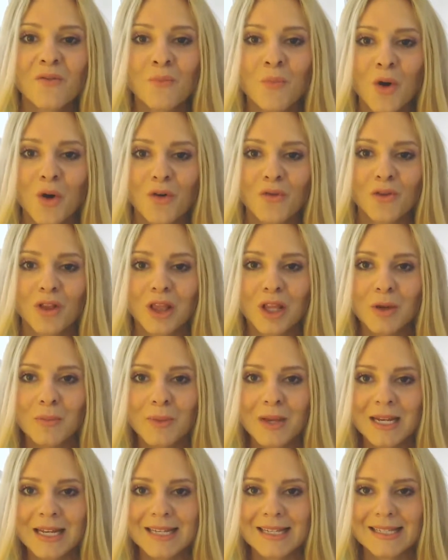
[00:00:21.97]
more
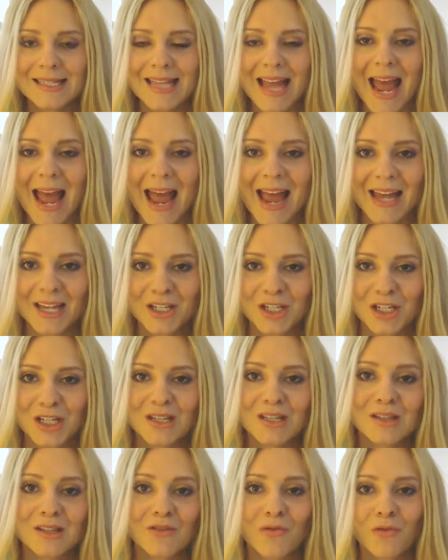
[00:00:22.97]
voluminous and
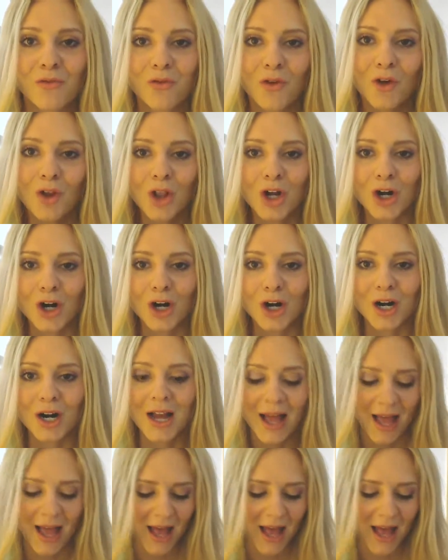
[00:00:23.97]
just fuller.